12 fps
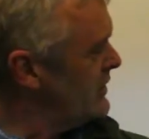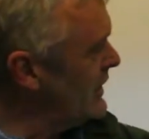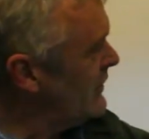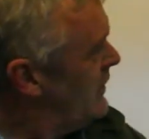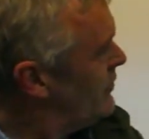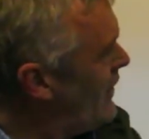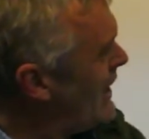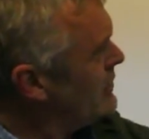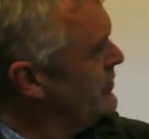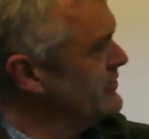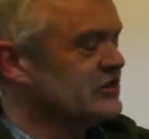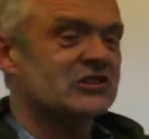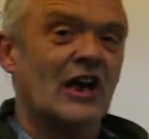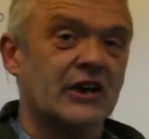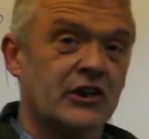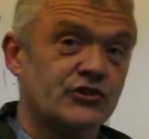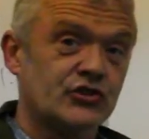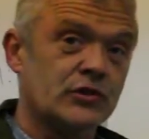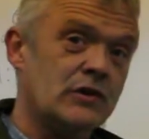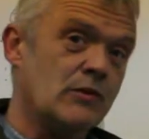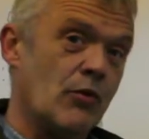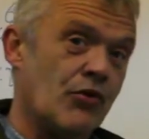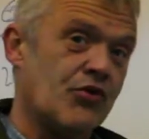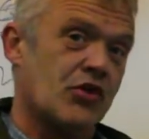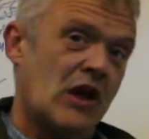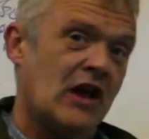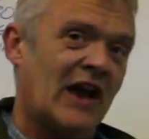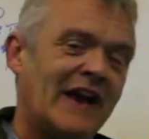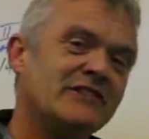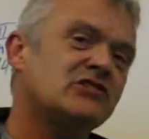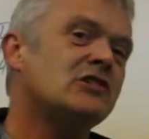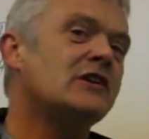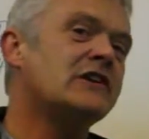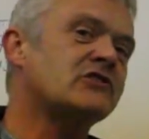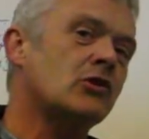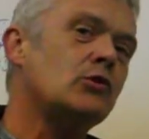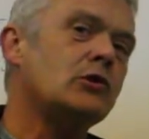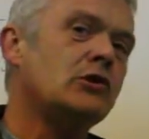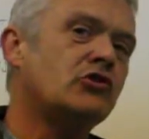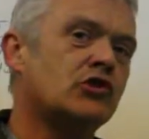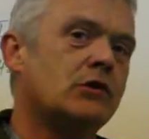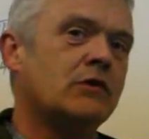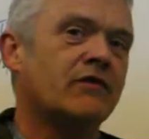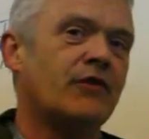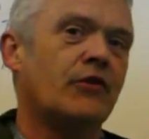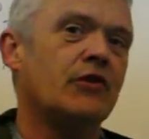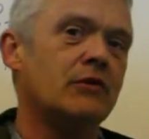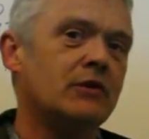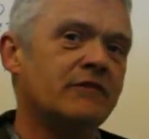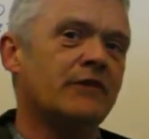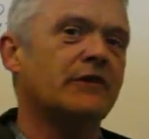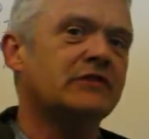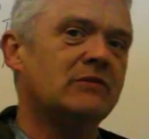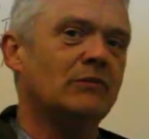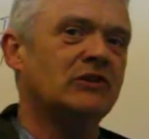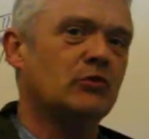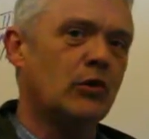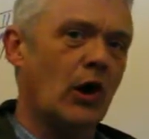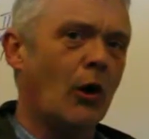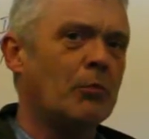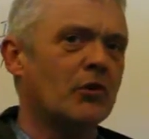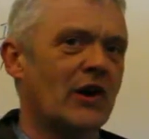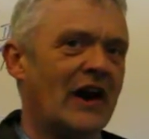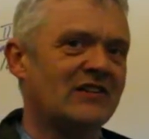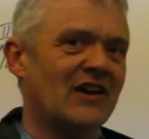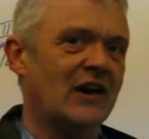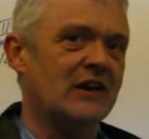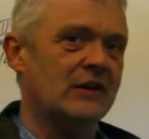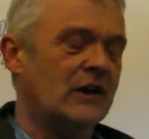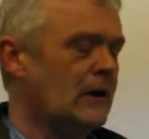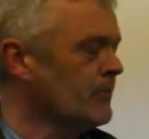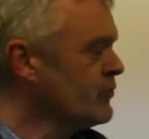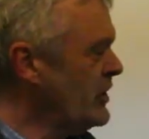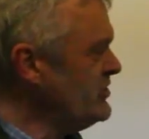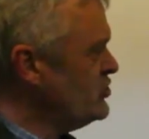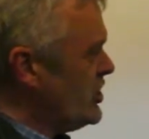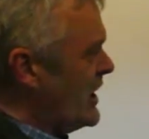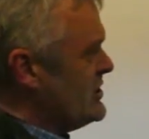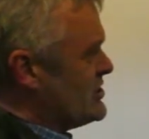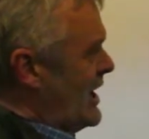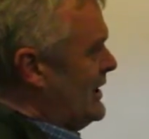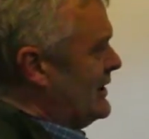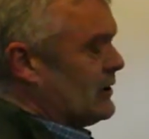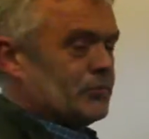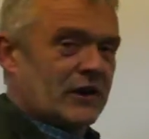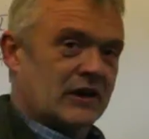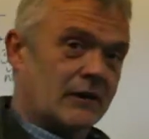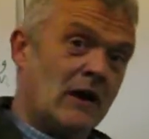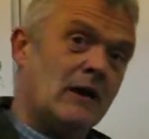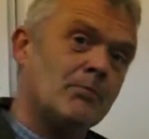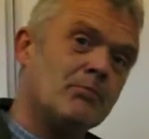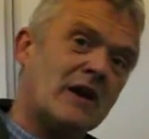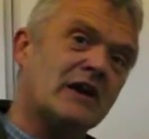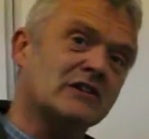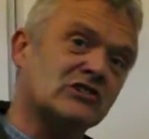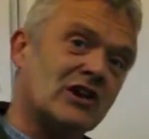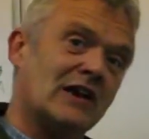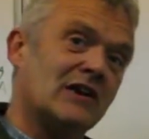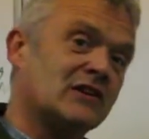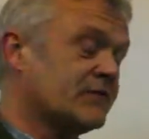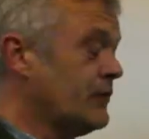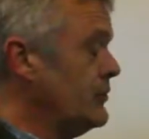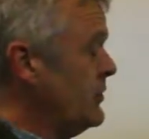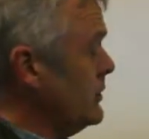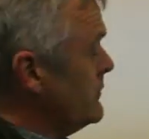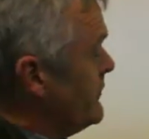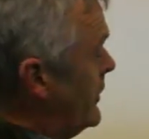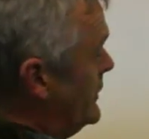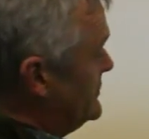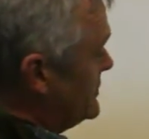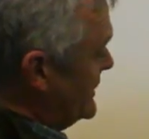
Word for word: Now, that looks like a truth. Actually, it's only a truth for the universe in which we operate in. Let's change that a little bit and make a slightly different universe.